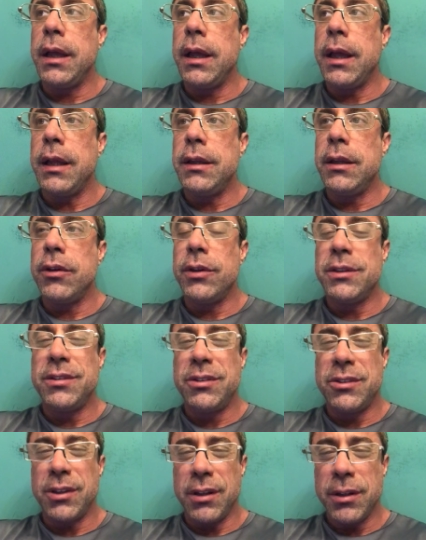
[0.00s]
And there is
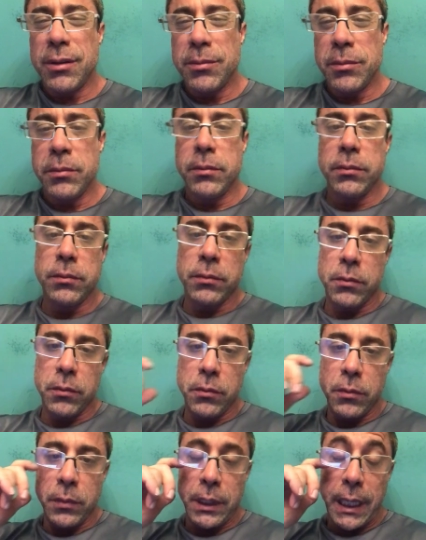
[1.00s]
some
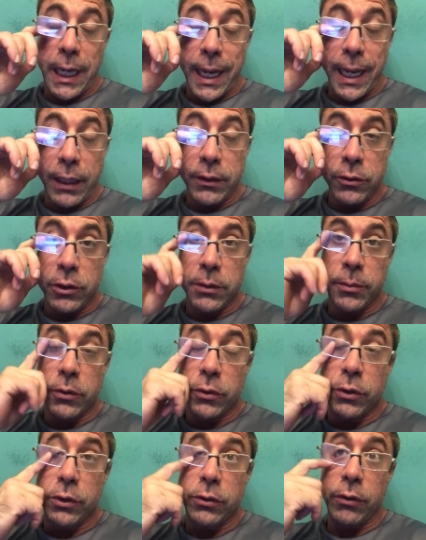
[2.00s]

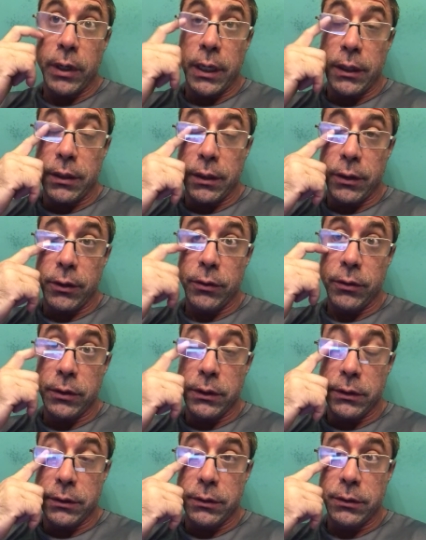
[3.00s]
negligible strength
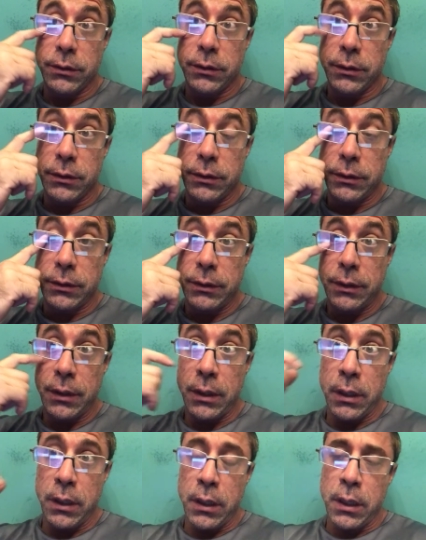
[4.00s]
increase,
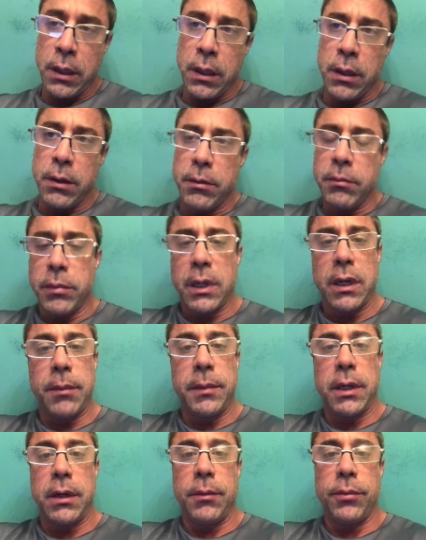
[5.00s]
but
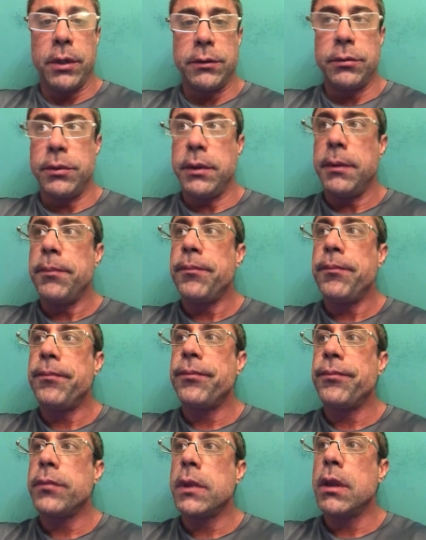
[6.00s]
I'm not impressed with it.
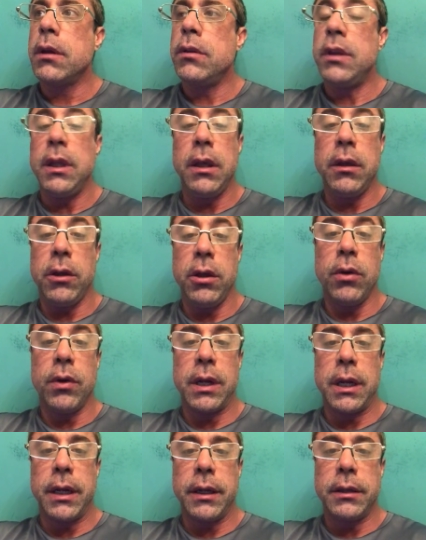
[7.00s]
The
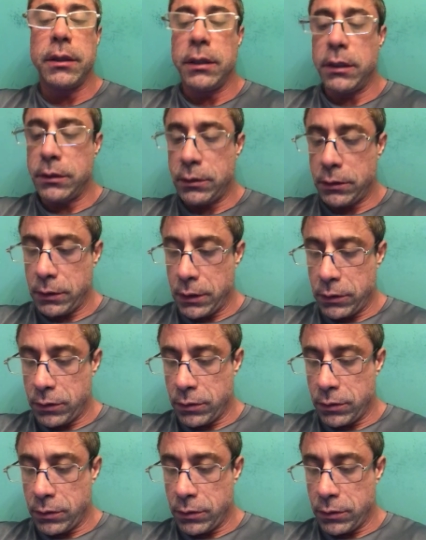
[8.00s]
EQ I like. It's